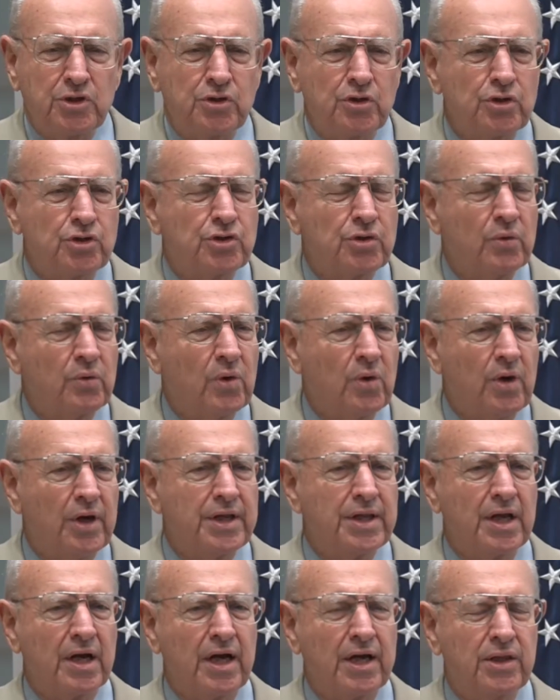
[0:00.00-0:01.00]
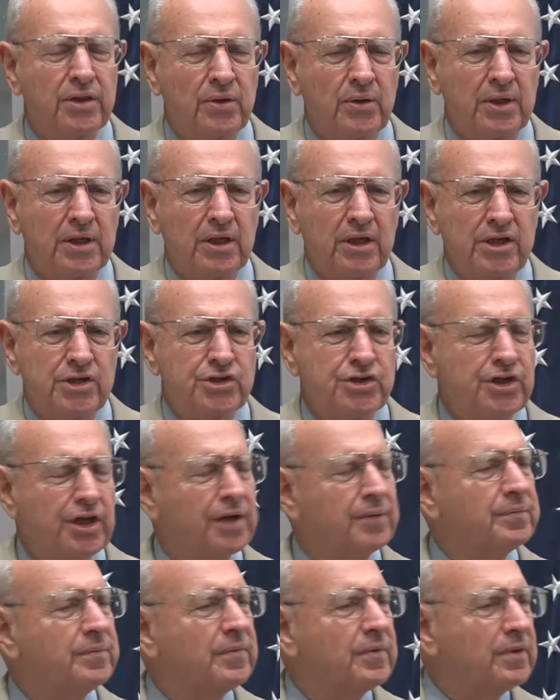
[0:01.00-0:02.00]
Mr. Soroy that I thought
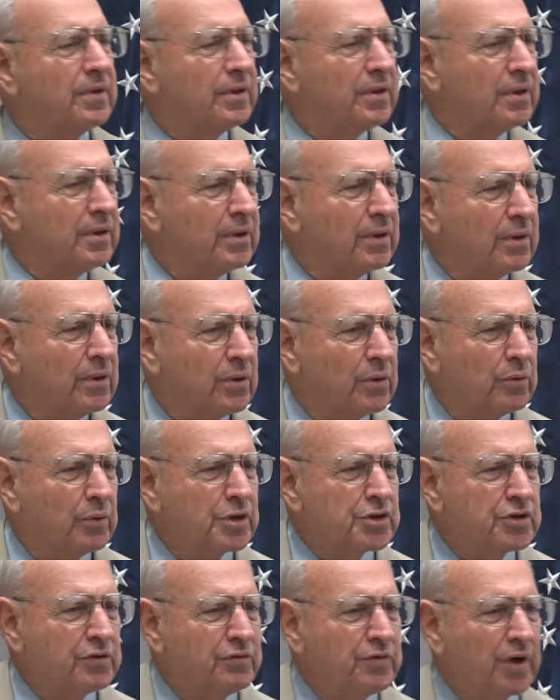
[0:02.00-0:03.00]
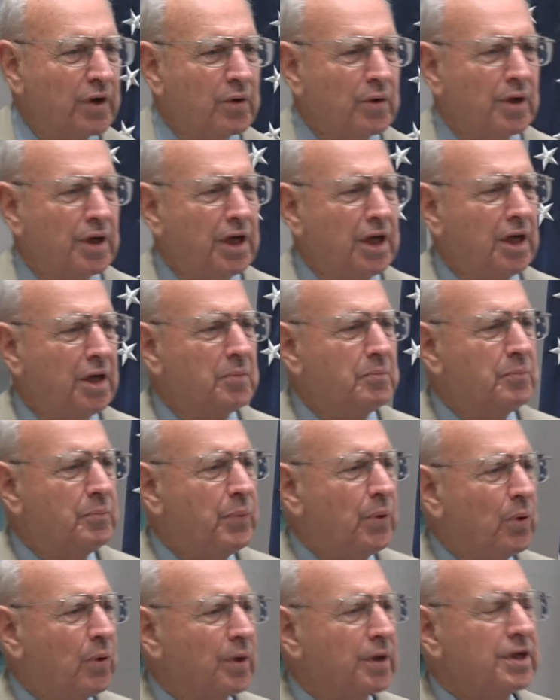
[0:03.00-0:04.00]
listening was a very
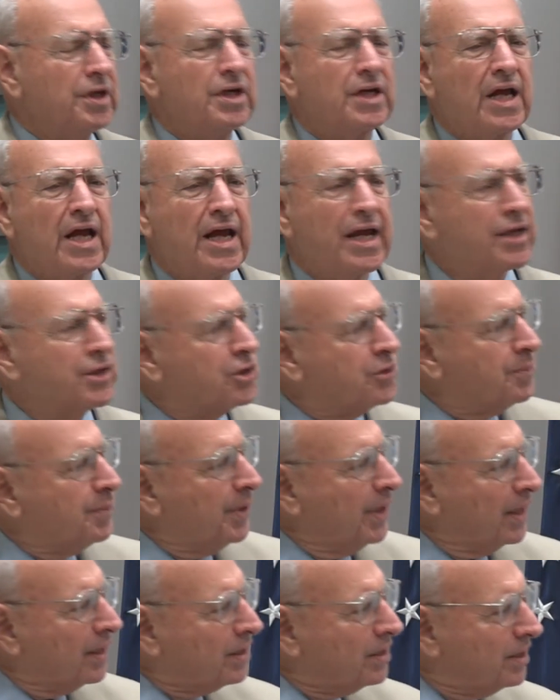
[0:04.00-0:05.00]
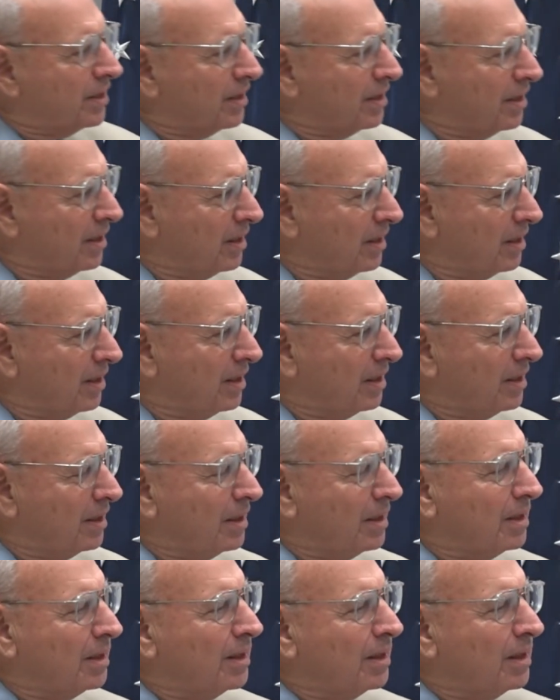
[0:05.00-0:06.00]
important aspect.
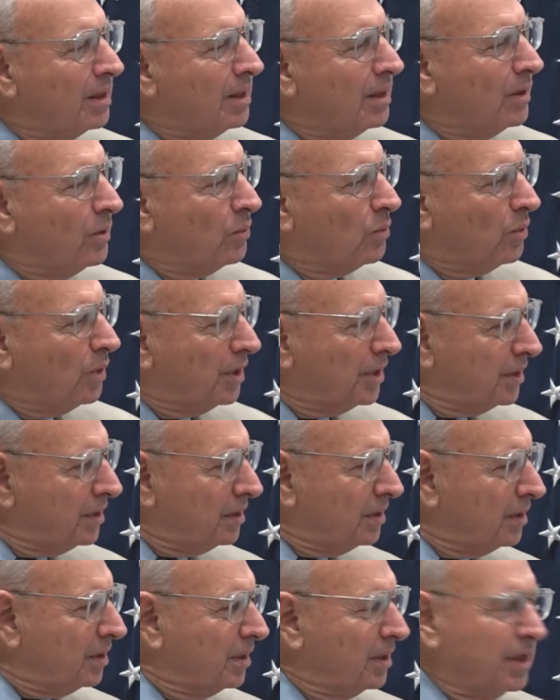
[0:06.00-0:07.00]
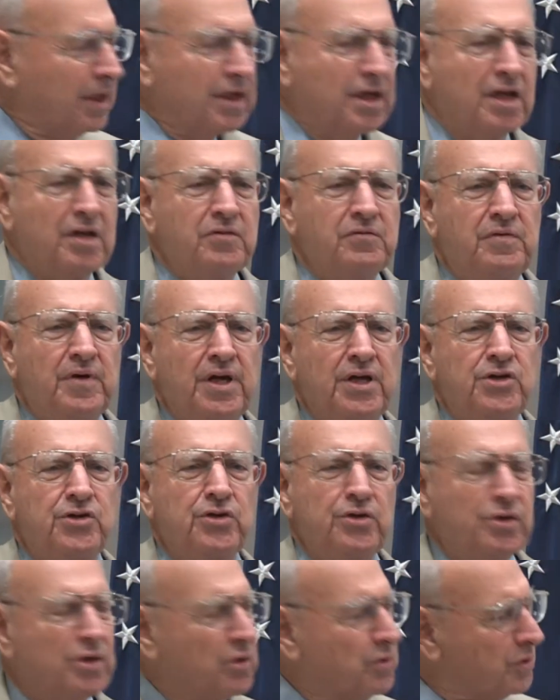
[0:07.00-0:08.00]
One, it
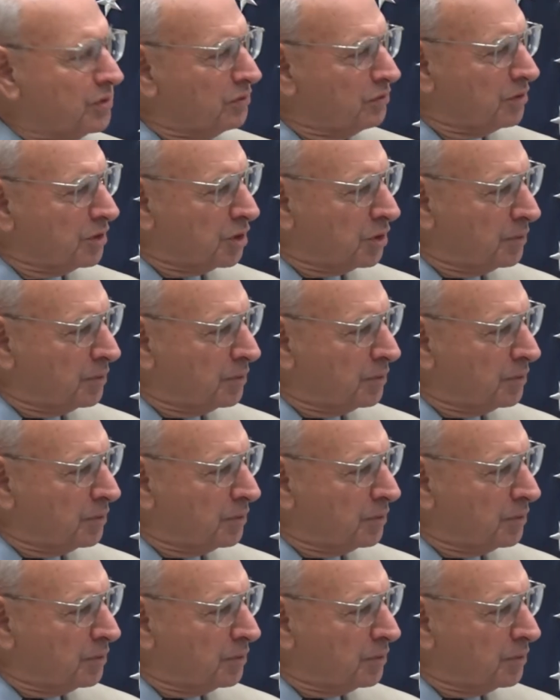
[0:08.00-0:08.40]
conveys a note of